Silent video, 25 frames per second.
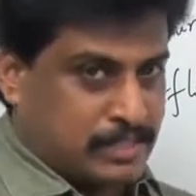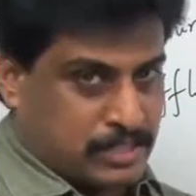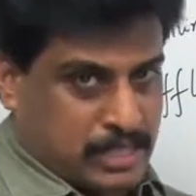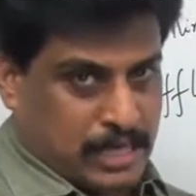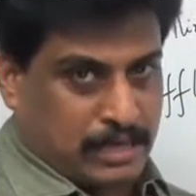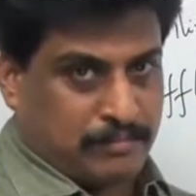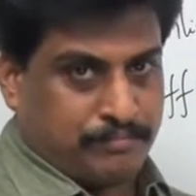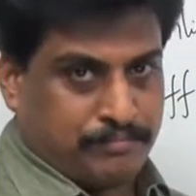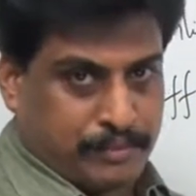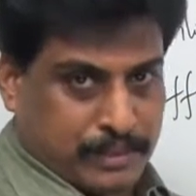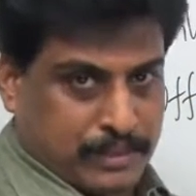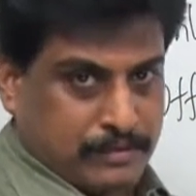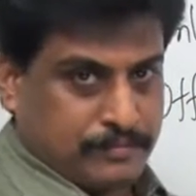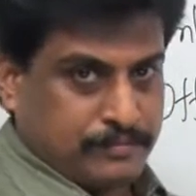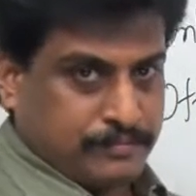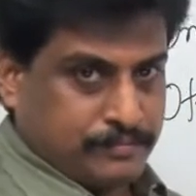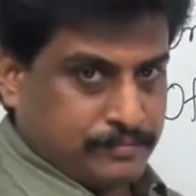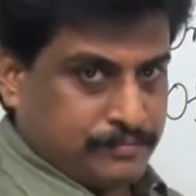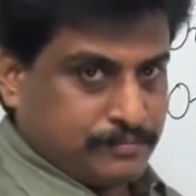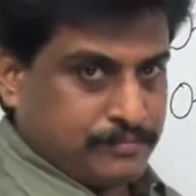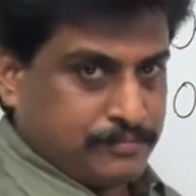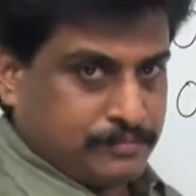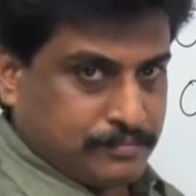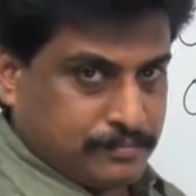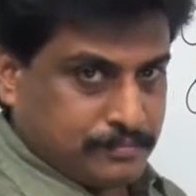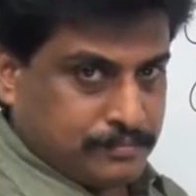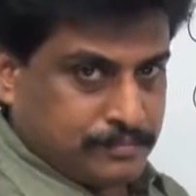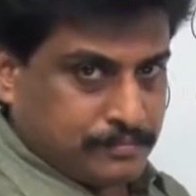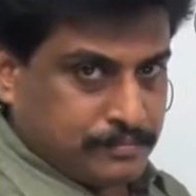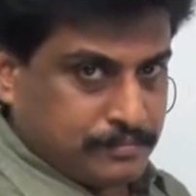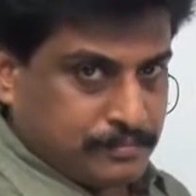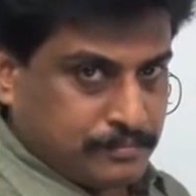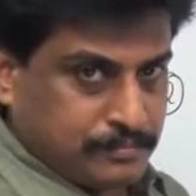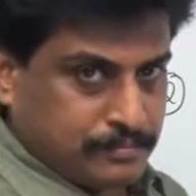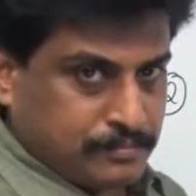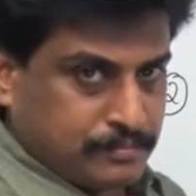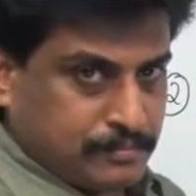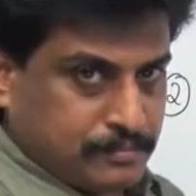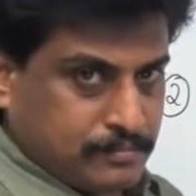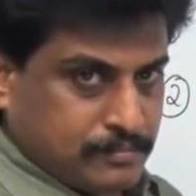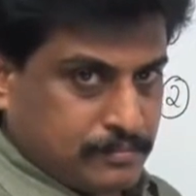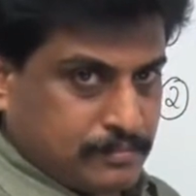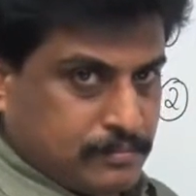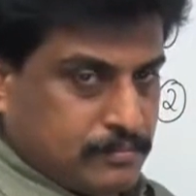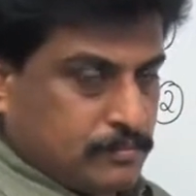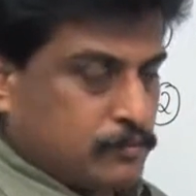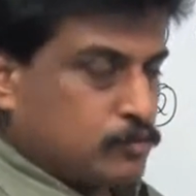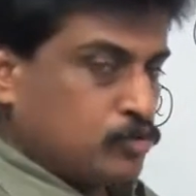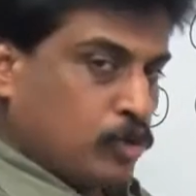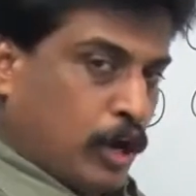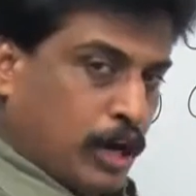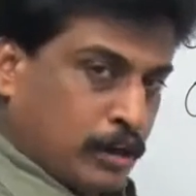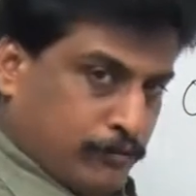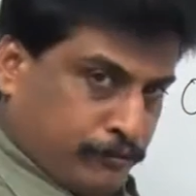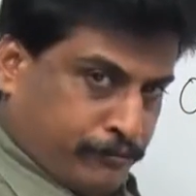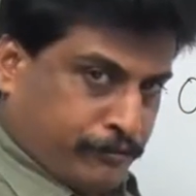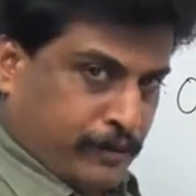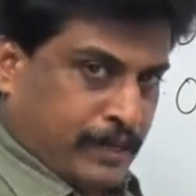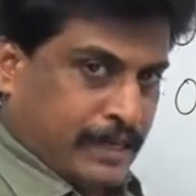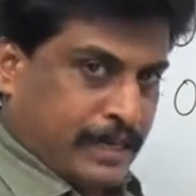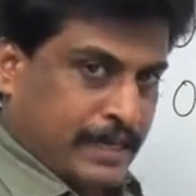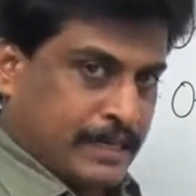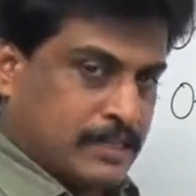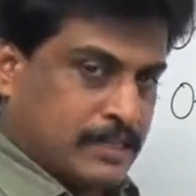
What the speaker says: example. Not friend